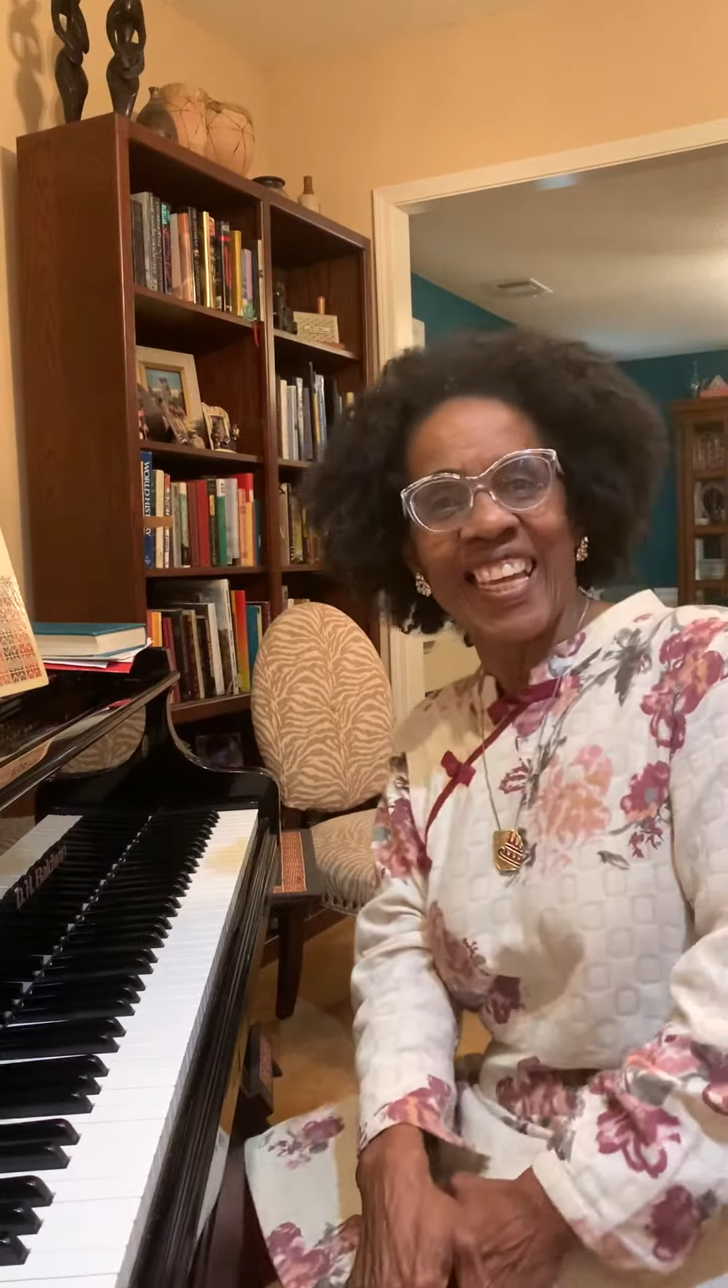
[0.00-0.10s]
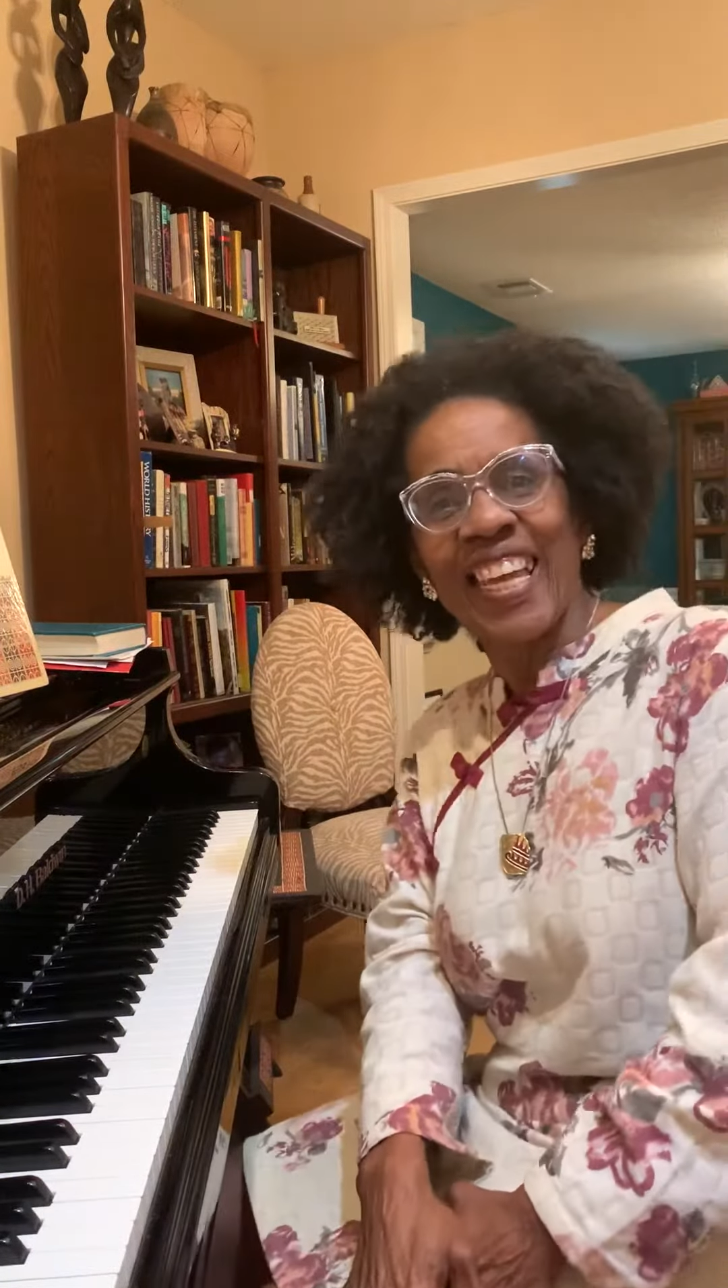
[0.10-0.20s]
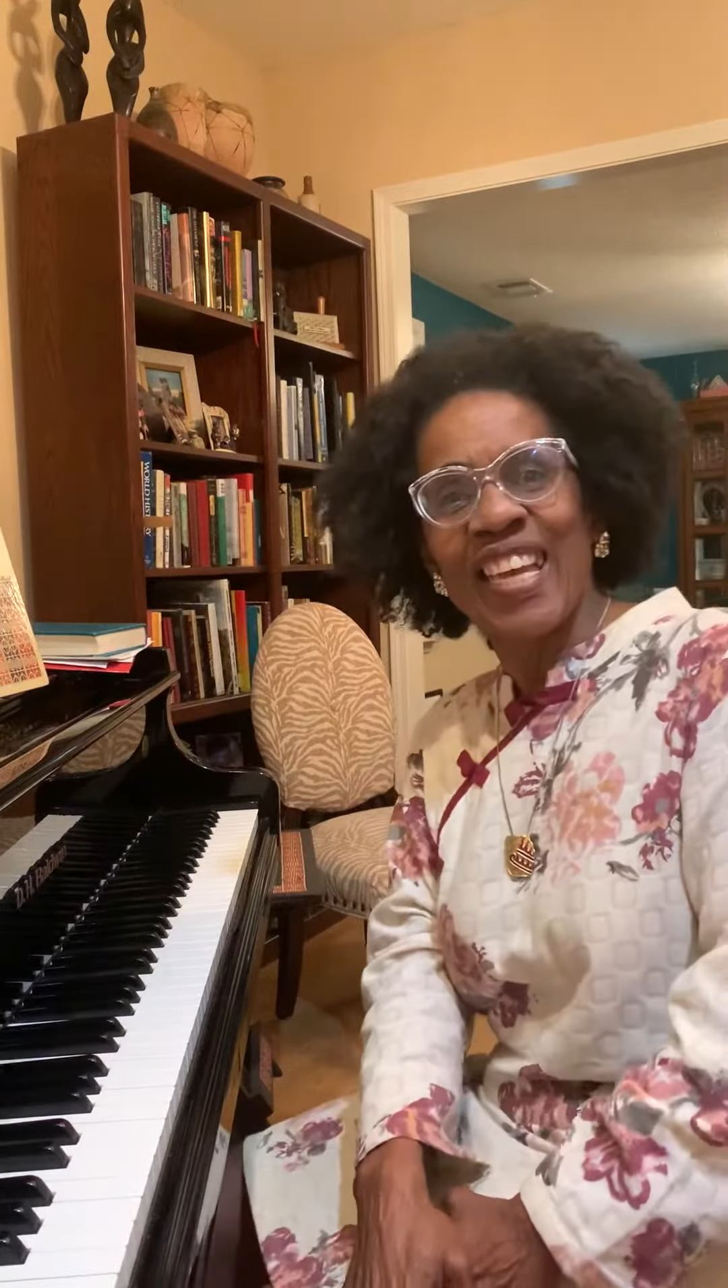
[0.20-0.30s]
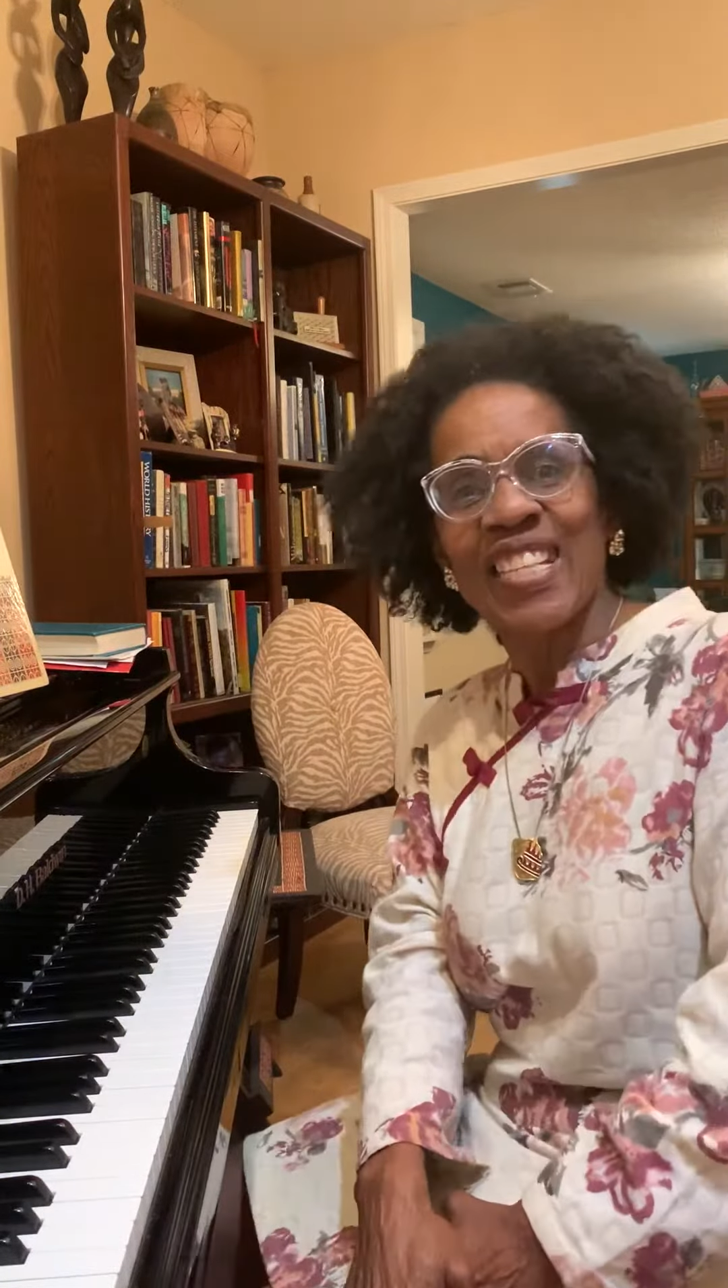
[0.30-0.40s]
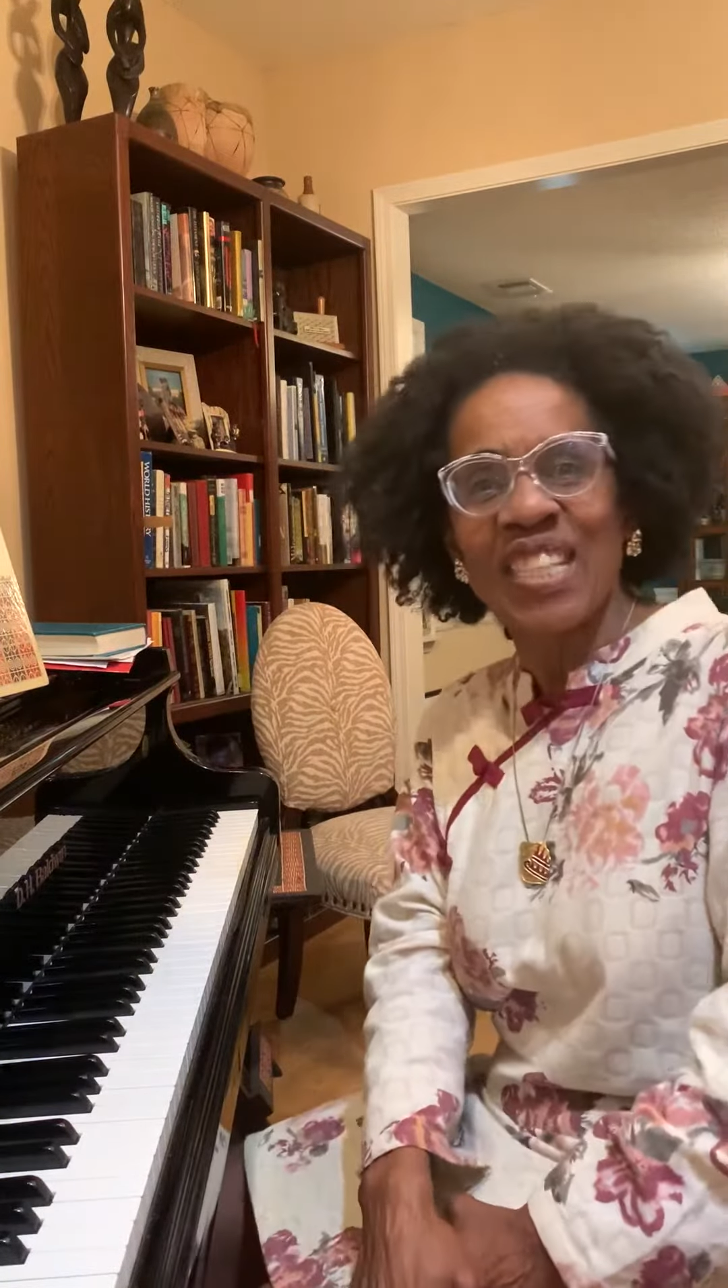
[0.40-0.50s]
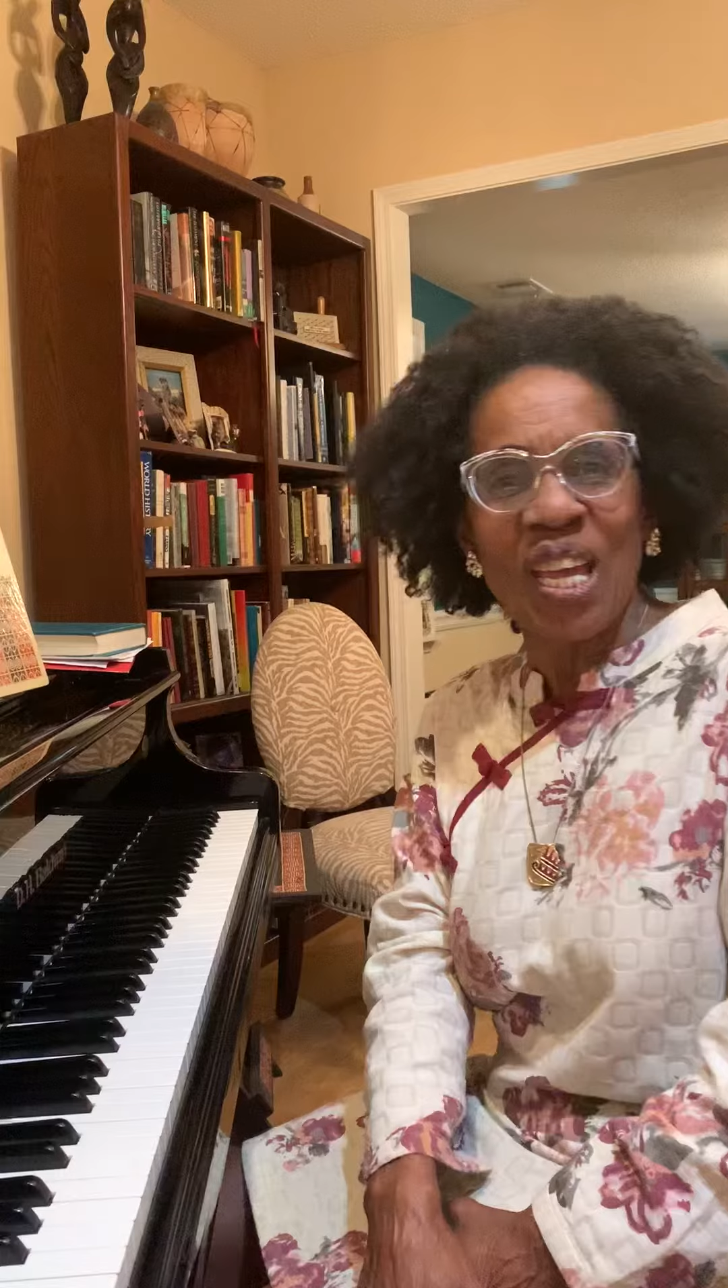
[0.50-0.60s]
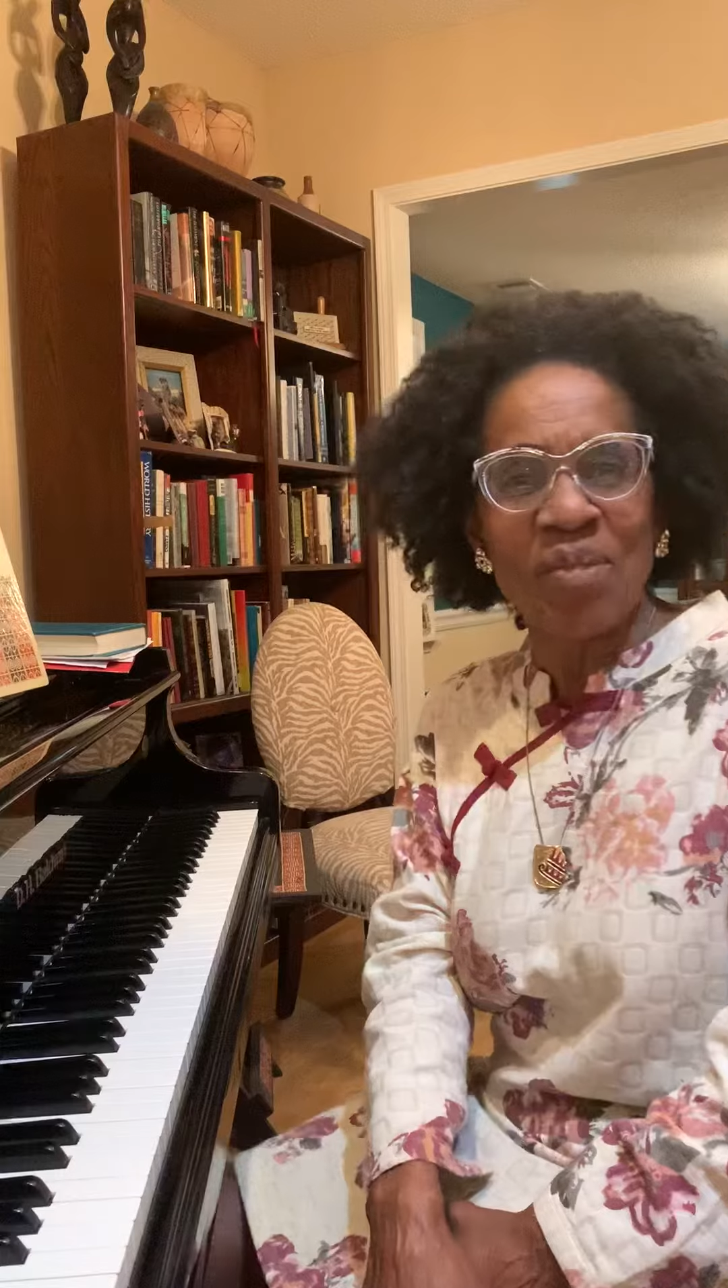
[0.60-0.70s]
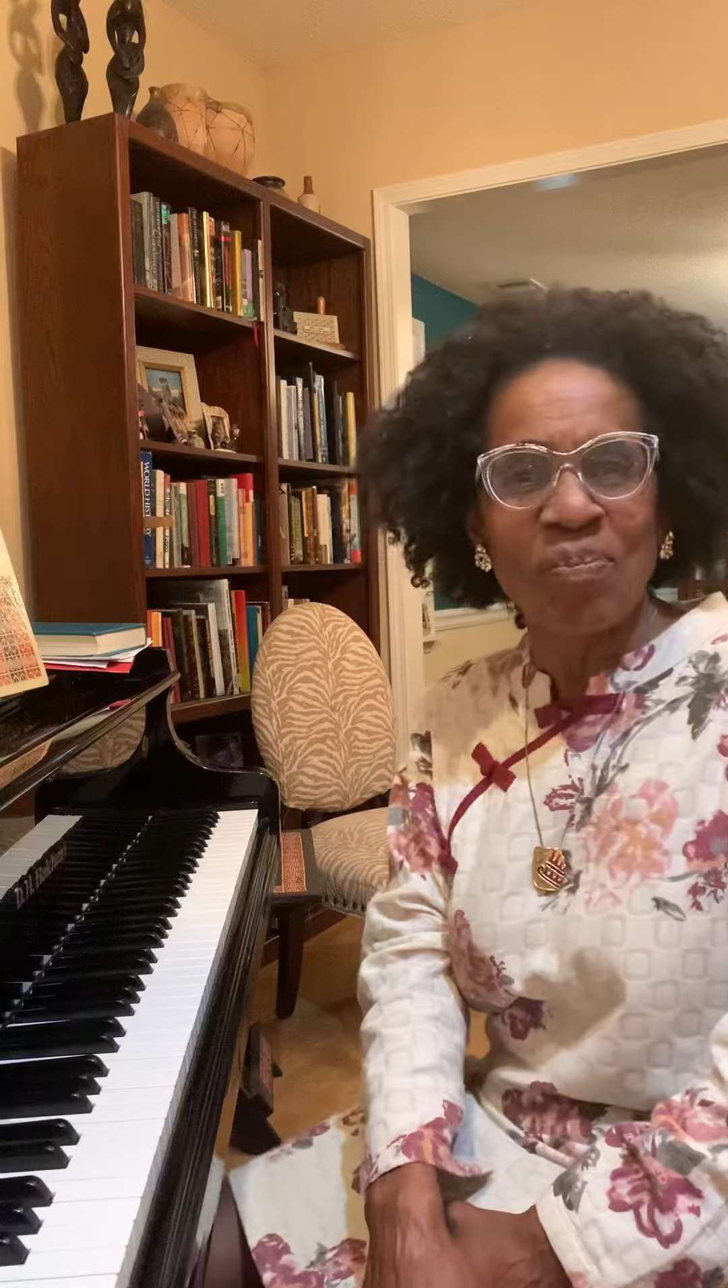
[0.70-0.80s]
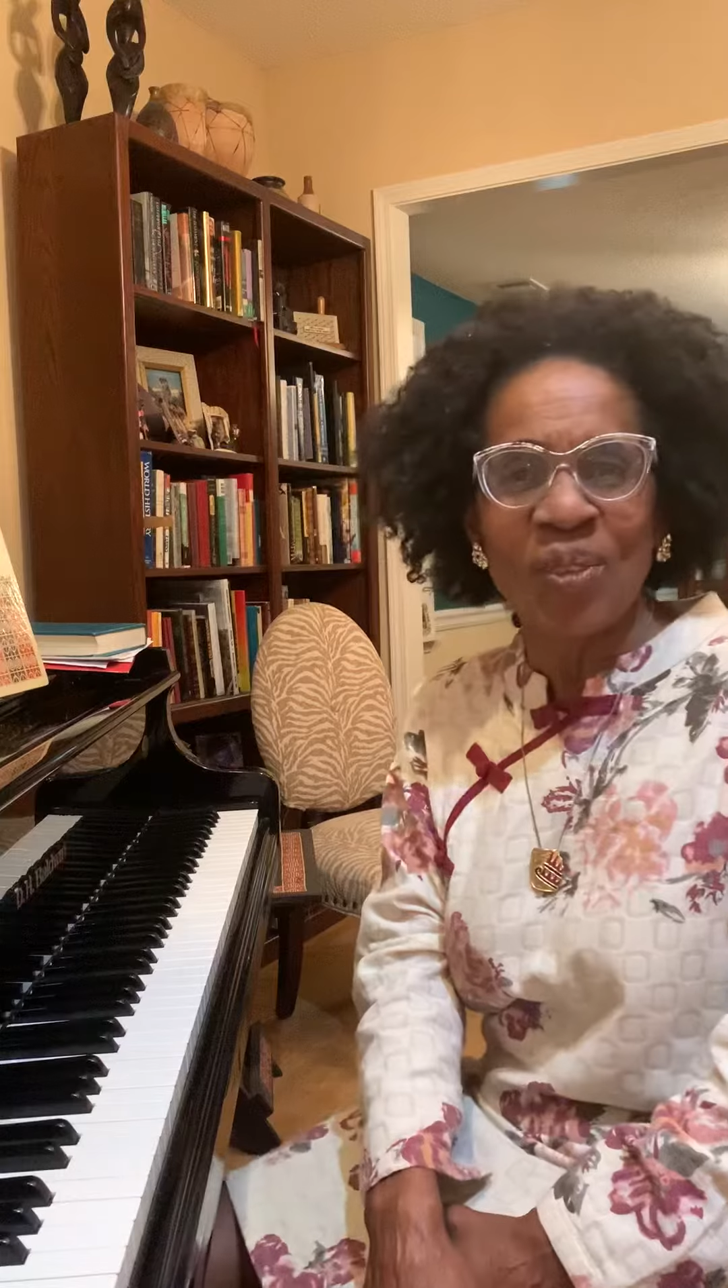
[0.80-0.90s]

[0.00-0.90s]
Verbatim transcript: is a